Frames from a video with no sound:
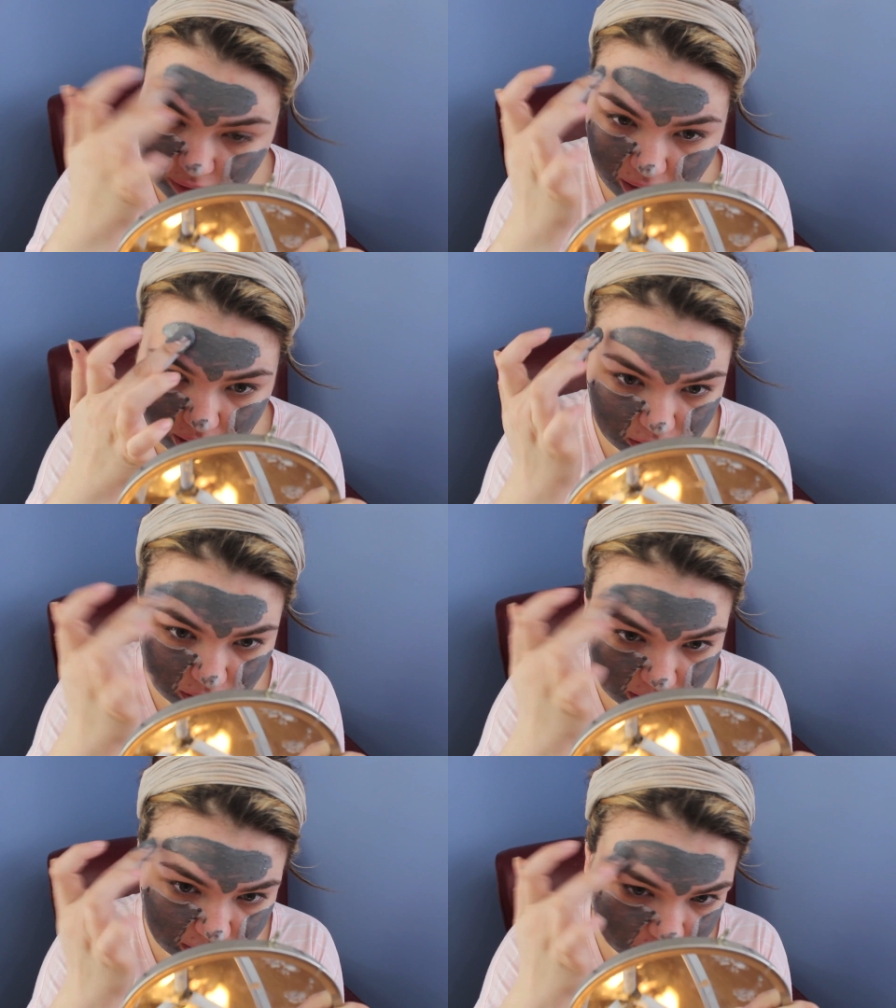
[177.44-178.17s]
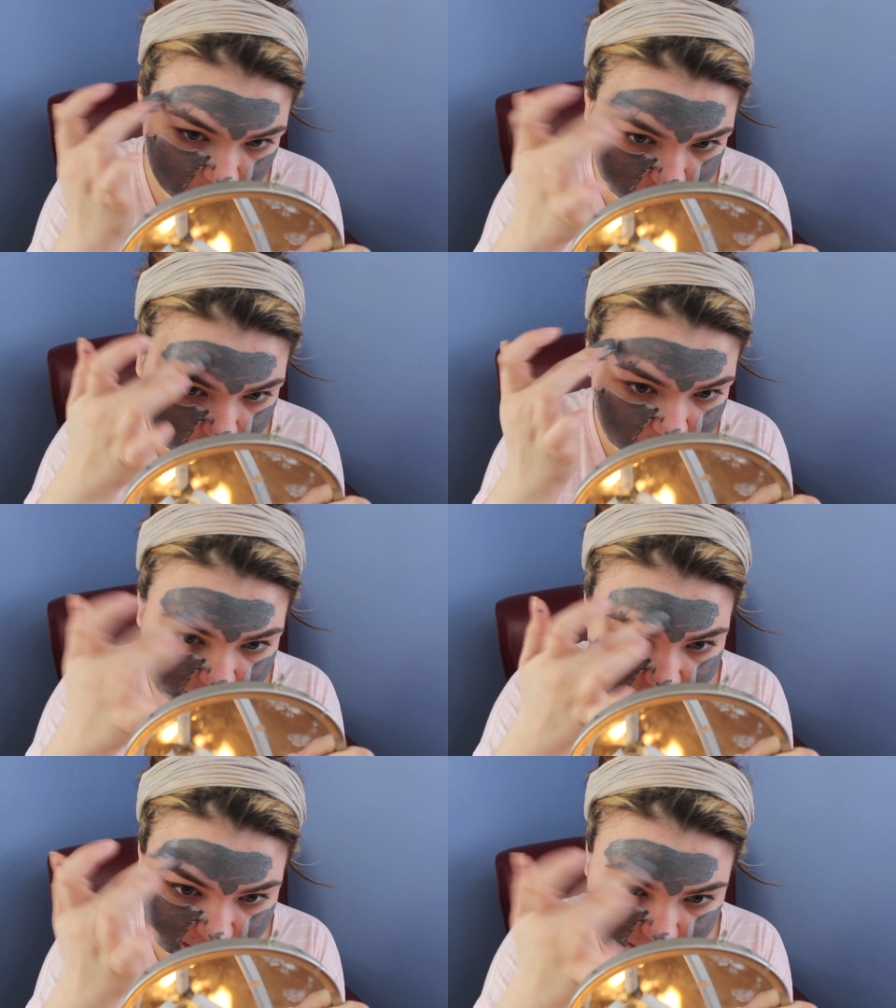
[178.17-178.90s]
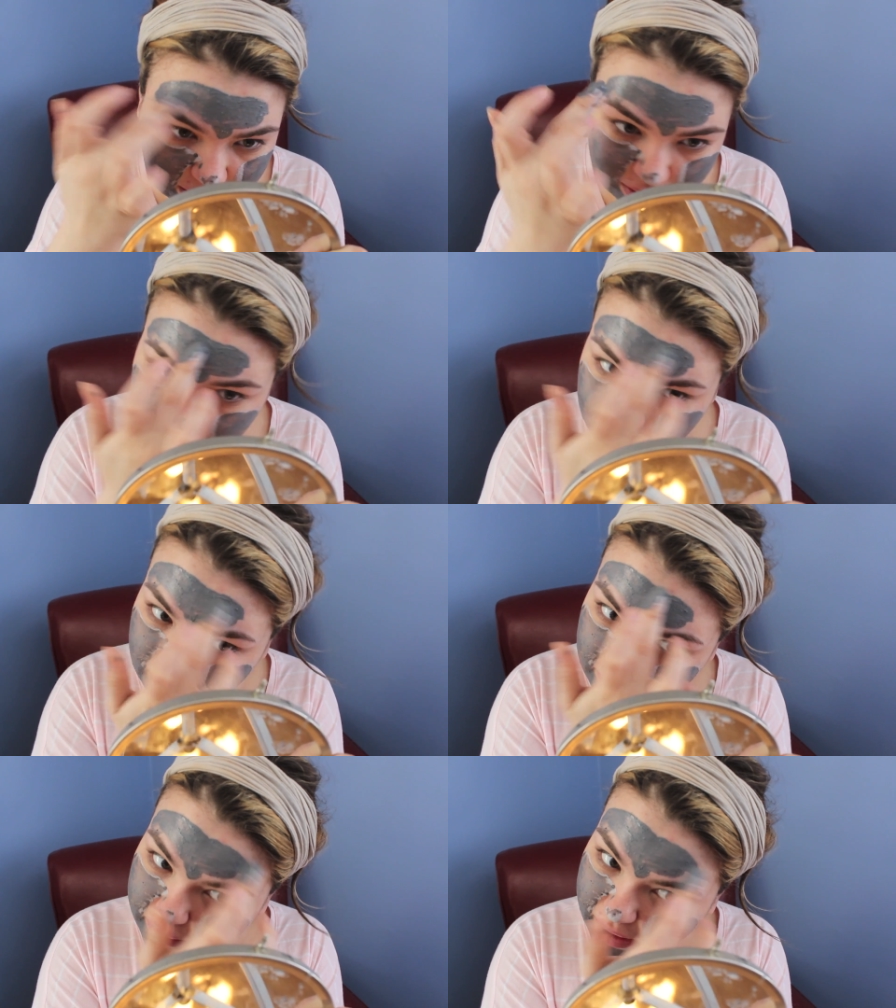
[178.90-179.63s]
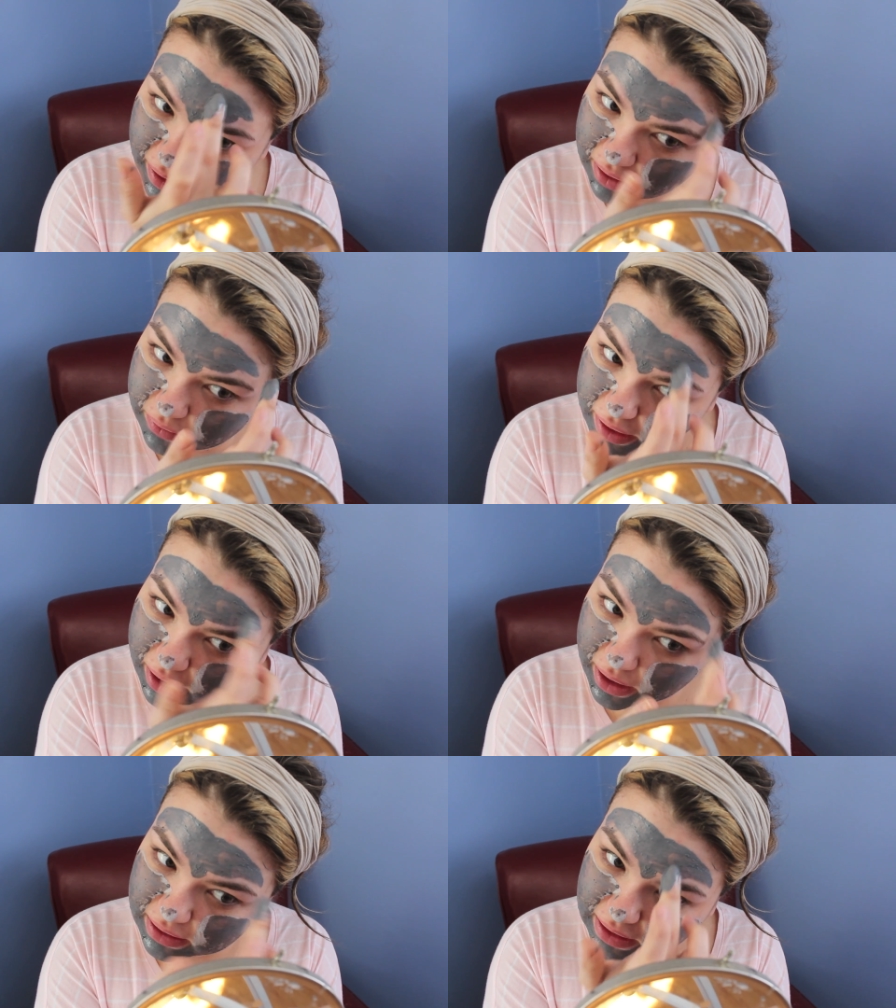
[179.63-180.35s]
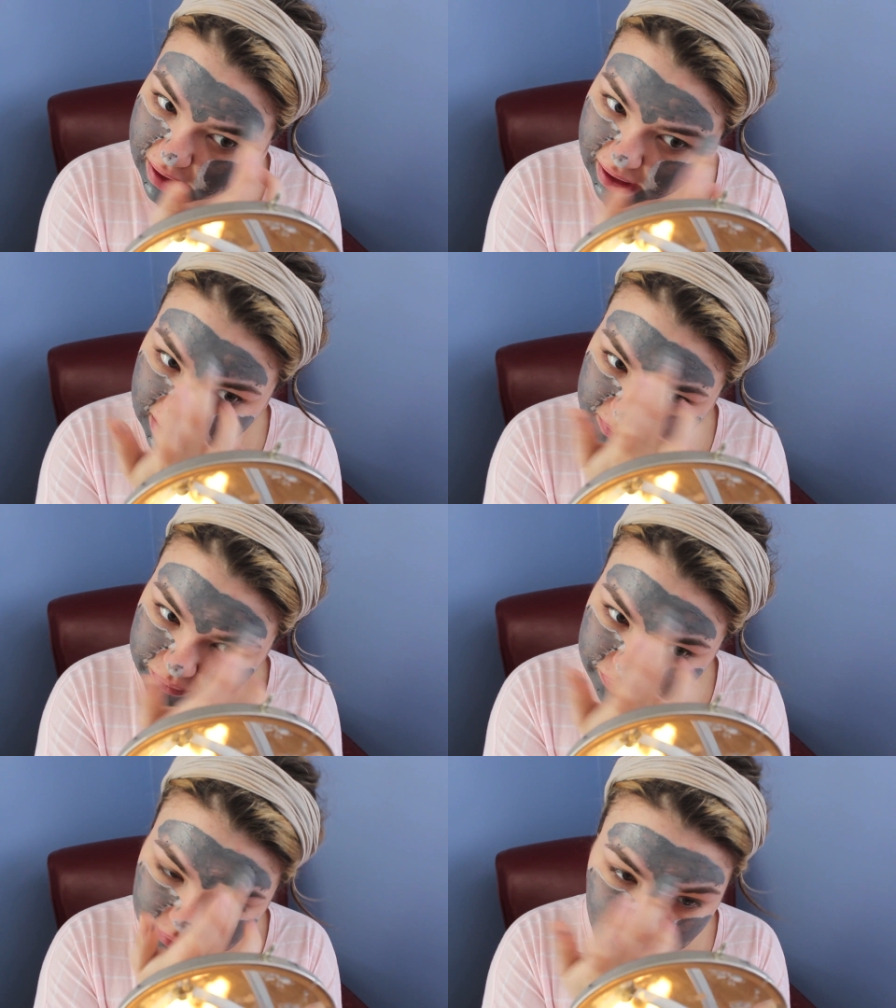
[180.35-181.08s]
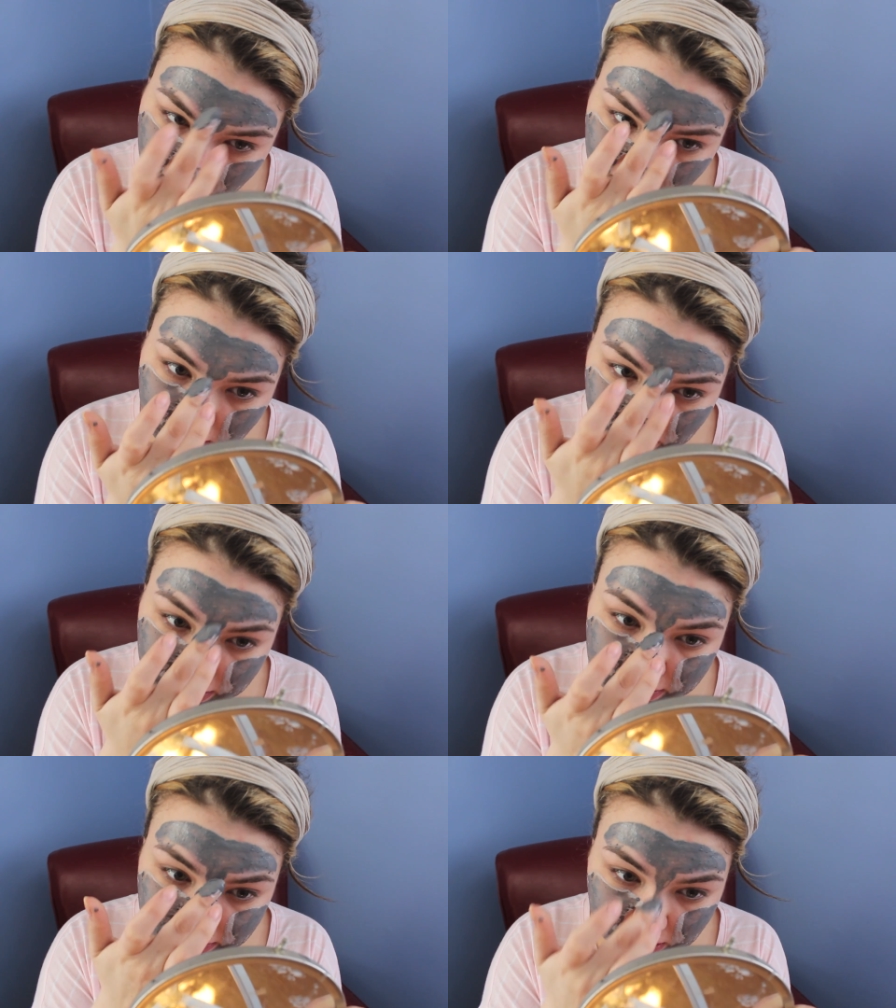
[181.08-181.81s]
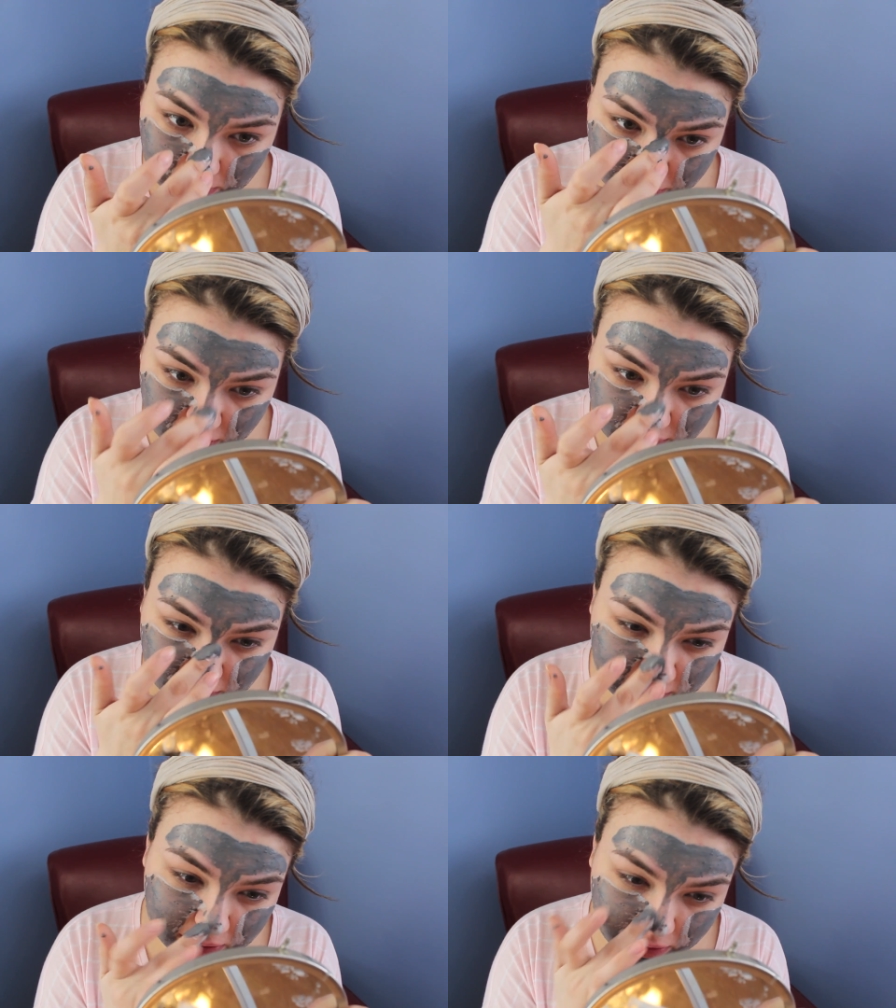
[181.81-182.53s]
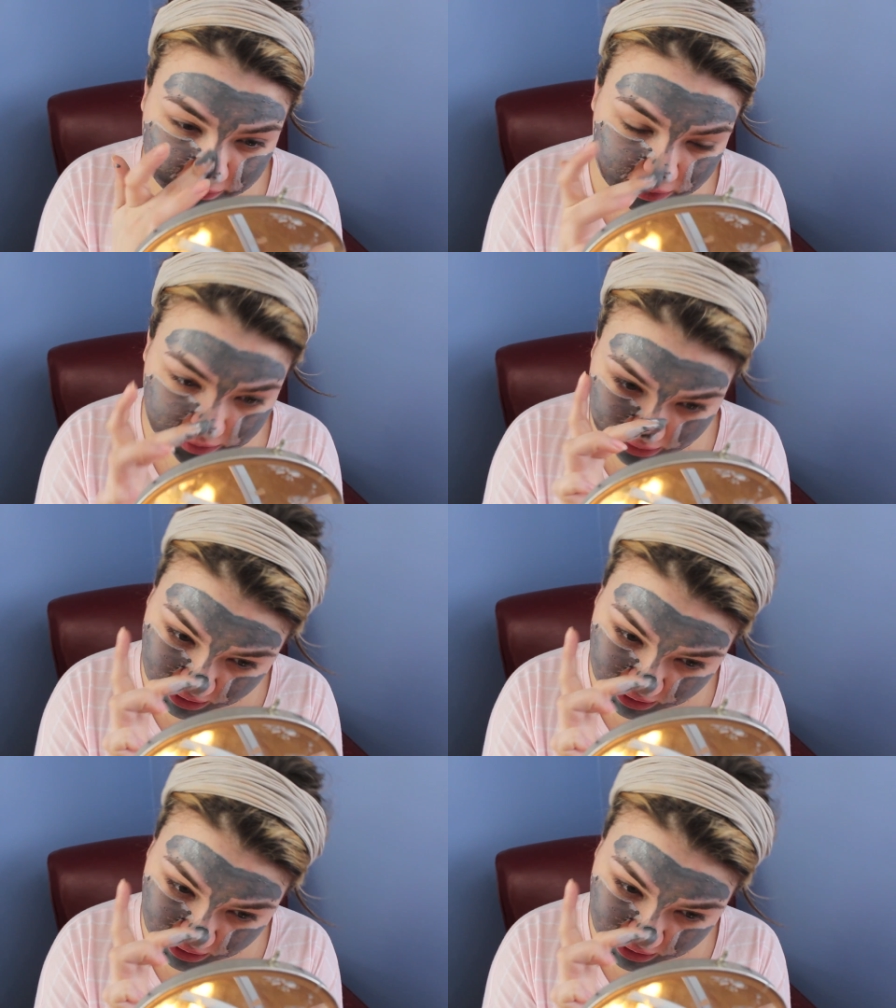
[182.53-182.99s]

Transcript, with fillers: the outer edges lightening. But anyway, online, uh, I looked it up because I didn't obviously